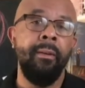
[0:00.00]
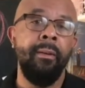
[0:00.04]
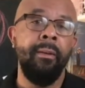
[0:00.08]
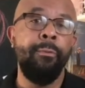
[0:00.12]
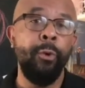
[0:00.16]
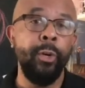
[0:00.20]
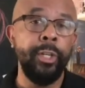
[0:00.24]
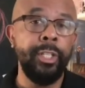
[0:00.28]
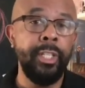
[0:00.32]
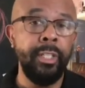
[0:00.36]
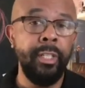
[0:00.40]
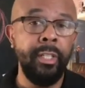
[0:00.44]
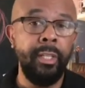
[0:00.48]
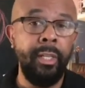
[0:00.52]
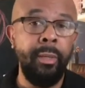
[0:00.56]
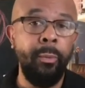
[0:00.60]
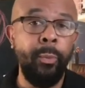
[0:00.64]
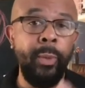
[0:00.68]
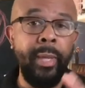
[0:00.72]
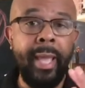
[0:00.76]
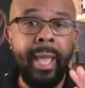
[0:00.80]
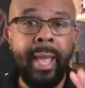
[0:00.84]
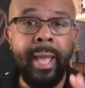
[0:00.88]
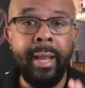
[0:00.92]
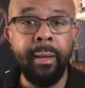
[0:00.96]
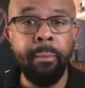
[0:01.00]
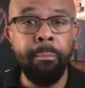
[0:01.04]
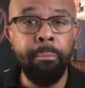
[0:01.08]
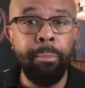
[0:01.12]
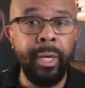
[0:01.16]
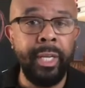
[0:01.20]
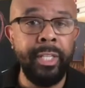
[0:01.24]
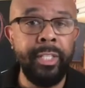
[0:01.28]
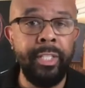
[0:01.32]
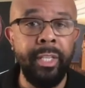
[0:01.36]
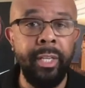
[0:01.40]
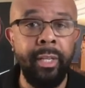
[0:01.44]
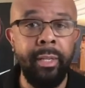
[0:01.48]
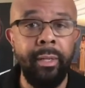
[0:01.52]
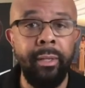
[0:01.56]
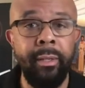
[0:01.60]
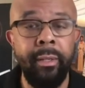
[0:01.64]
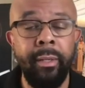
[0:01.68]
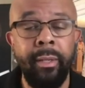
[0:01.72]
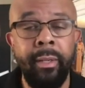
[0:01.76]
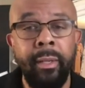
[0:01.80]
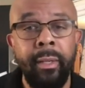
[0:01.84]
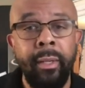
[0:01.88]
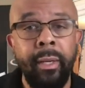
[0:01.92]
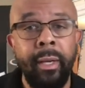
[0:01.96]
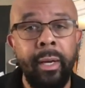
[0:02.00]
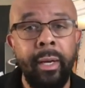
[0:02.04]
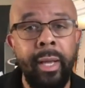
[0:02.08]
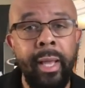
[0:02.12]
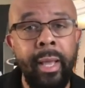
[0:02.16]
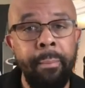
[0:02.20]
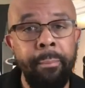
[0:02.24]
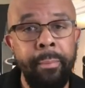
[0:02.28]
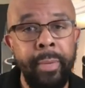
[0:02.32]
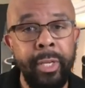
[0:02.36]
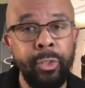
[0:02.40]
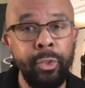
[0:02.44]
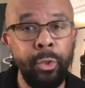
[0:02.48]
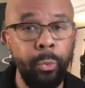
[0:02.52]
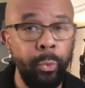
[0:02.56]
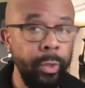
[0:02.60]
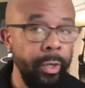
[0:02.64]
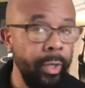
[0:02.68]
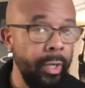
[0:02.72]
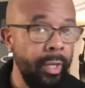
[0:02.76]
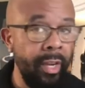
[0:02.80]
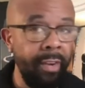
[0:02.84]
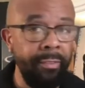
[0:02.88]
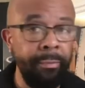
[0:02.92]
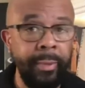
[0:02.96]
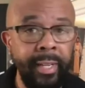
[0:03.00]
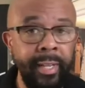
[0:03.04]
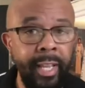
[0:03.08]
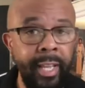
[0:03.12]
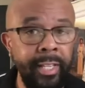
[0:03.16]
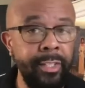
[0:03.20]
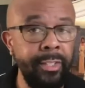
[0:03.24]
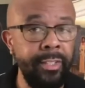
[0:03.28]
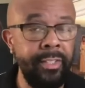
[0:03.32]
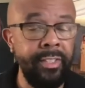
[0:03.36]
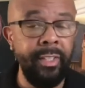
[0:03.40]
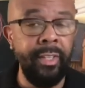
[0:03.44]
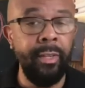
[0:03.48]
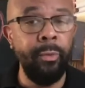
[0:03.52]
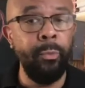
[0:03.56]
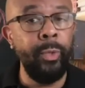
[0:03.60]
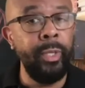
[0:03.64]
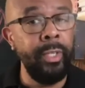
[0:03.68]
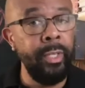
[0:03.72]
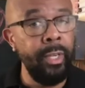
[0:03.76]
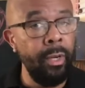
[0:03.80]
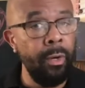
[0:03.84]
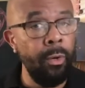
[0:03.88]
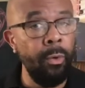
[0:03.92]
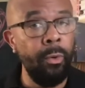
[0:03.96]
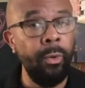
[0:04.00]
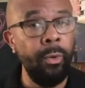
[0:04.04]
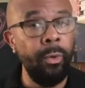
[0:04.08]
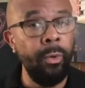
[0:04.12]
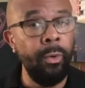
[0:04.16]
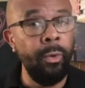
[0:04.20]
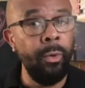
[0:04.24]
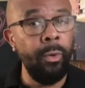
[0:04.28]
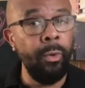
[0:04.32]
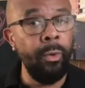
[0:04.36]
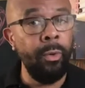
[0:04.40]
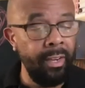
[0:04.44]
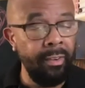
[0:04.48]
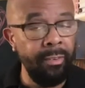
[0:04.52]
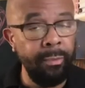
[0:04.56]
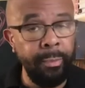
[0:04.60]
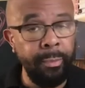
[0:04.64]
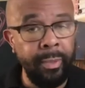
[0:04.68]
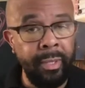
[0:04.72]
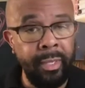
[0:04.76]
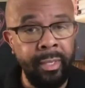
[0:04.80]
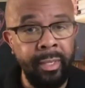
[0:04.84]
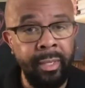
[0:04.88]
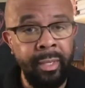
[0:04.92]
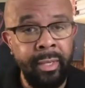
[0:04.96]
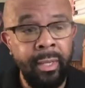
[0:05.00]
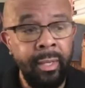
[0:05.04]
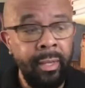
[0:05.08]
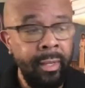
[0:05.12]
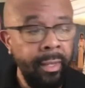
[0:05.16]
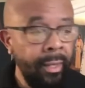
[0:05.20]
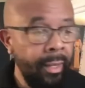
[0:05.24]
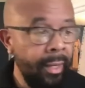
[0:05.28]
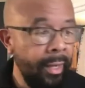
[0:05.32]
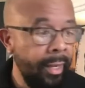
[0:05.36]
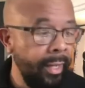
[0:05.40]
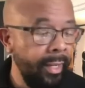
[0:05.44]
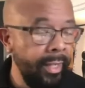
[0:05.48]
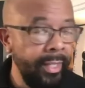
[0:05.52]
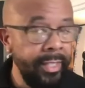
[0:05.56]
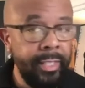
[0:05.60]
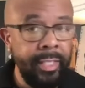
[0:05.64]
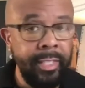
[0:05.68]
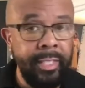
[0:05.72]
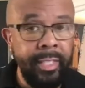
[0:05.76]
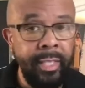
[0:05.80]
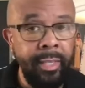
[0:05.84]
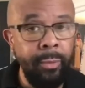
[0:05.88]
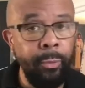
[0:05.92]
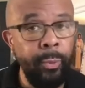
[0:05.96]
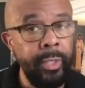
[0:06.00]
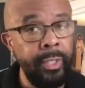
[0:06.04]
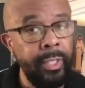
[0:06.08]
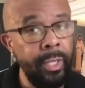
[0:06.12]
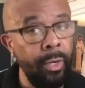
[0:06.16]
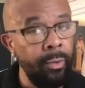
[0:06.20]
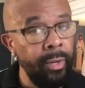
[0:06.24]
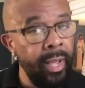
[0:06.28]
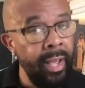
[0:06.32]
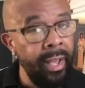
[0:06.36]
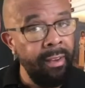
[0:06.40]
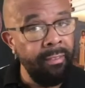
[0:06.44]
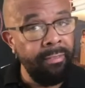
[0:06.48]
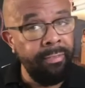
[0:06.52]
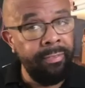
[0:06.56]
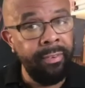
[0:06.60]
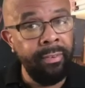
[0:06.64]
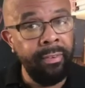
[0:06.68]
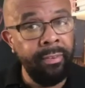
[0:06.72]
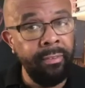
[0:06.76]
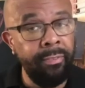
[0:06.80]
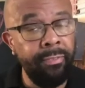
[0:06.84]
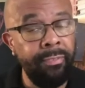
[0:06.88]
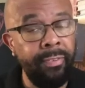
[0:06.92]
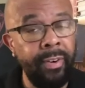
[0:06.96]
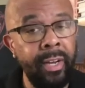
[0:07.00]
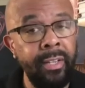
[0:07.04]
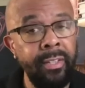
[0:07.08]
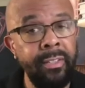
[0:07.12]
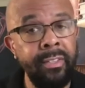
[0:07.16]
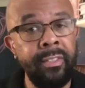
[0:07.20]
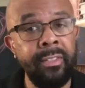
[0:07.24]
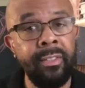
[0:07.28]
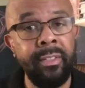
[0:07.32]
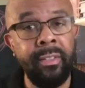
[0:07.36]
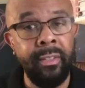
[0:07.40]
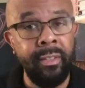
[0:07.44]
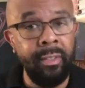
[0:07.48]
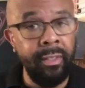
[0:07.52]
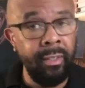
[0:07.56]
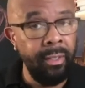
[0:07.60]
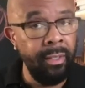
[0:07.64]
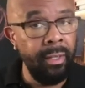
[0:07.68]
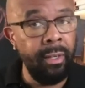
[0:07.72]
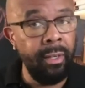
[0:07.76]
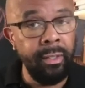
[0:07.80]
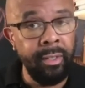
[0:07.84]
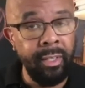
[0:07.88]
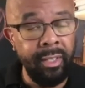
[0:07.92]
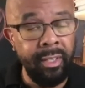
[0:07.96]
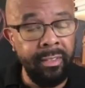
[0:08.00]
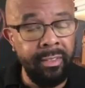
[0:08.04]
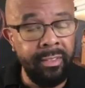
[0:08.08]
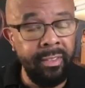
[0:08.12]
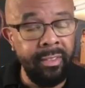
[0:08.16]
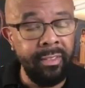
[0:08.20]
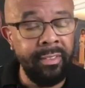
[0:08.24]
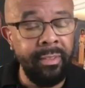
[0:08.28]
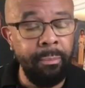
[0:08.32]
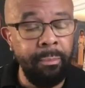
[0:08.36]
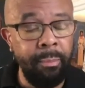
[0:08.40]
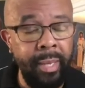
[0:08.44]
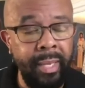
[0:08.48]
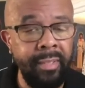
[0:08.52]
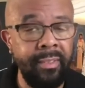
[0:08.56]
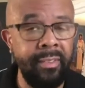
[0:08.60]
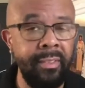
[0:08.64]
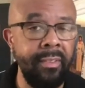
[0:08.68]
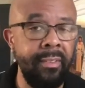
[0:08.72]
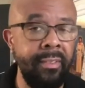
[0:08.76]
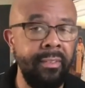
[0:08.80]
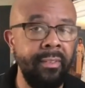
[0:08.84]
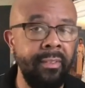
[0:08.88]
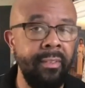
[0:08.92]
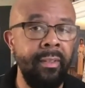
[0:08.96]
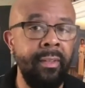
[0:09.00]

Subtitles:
Fortunately, we had a budget at Metro. We're a government agency, and we know as a government entity, we don't have funds on a consistent basis.